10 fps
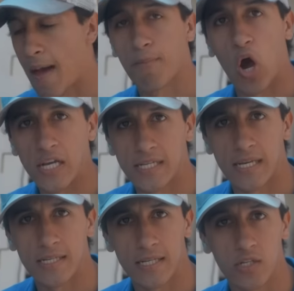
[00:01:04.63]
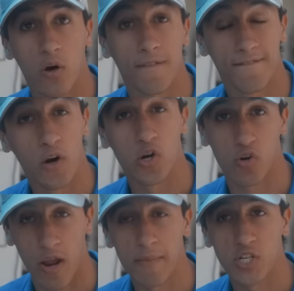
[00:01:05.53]
That process is called
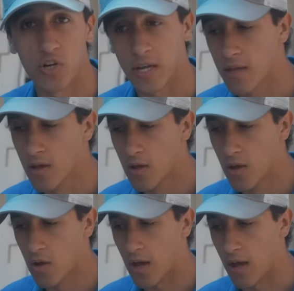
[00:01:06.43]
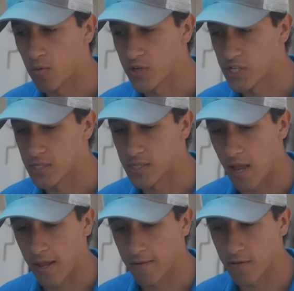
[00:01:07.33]
photogrammetry, which is
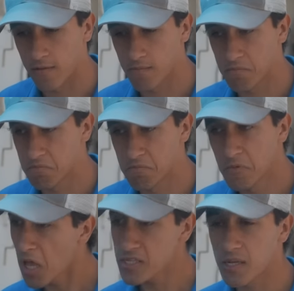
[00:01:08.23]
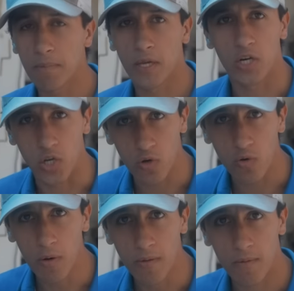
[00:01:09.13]
not something
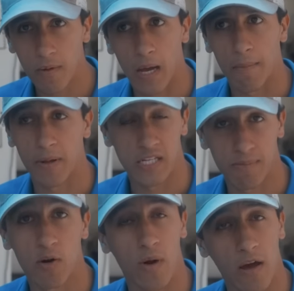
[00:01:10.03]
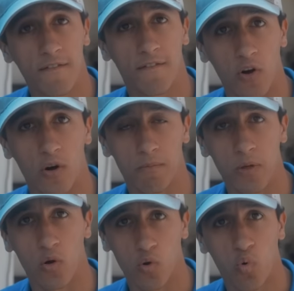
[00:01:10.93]
new, but it's been around for
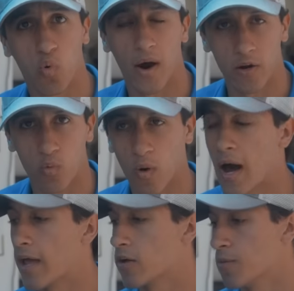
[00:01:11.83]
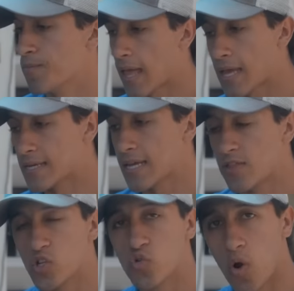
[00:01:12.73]
quite a while. And
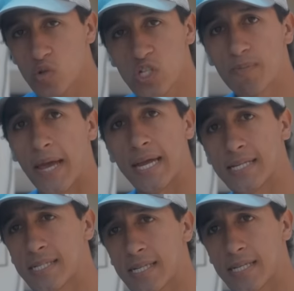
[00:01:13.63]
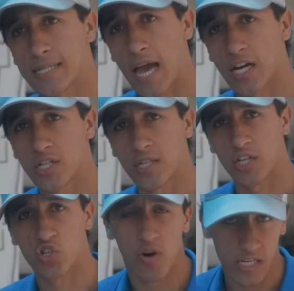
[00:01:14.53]
in the drone space, it's
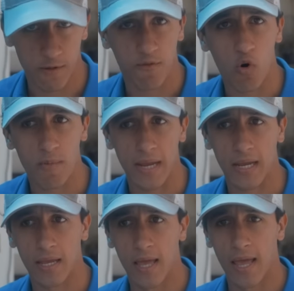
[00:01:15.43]
actually transforming